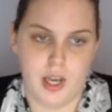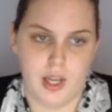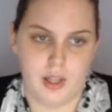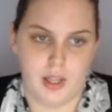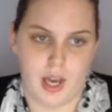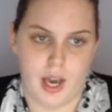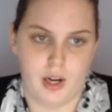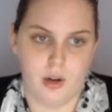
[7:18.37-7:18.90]
and
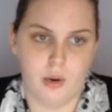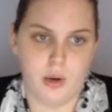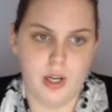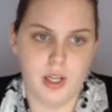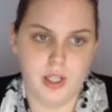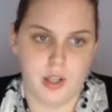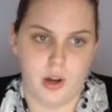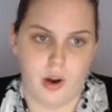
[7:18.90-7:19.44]
the
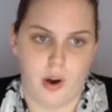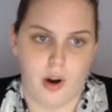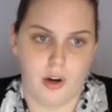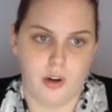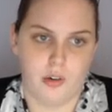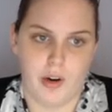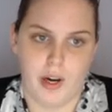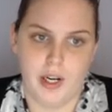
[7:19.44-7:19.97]
categories are
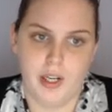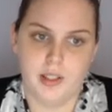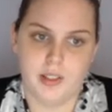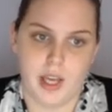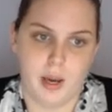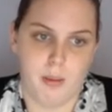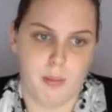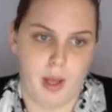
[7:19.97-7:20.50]
creating a
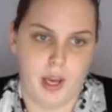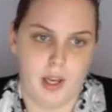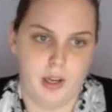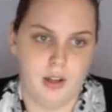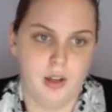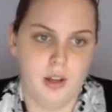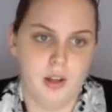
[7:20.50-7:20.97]
timeline,